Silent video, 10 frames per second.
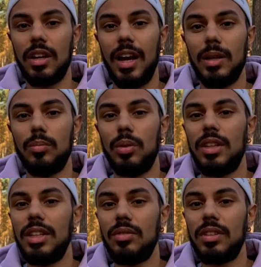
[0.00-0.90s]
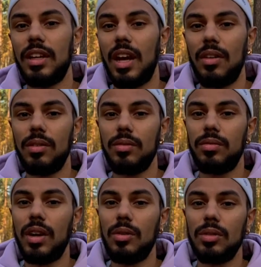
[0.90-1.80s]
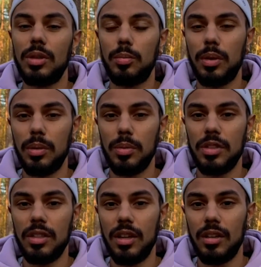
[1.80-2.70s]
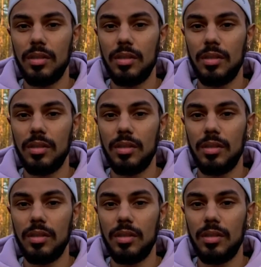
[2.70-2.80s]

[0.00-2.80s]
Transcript: and believe they haven't found their purpose yet,